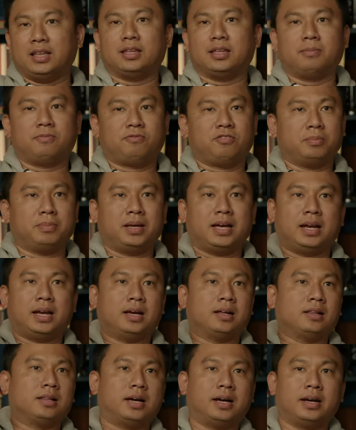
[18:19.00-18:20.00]
them from getting
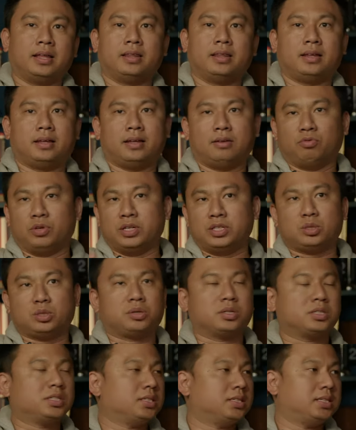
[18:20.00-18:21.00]
a lot of the
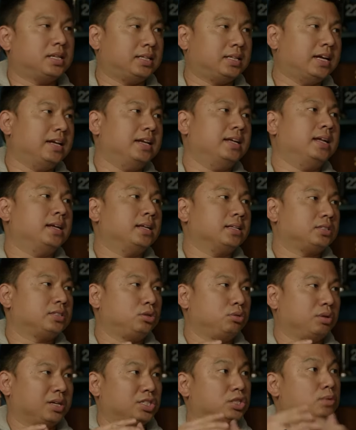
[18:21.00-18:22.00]
resources that they needed
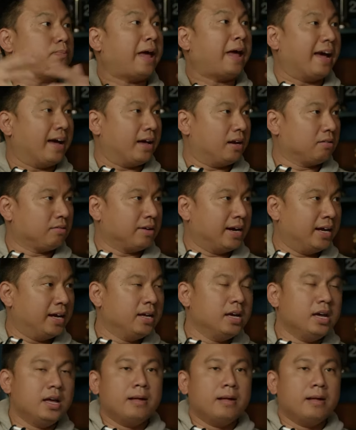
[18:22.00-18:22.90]
to expand, right?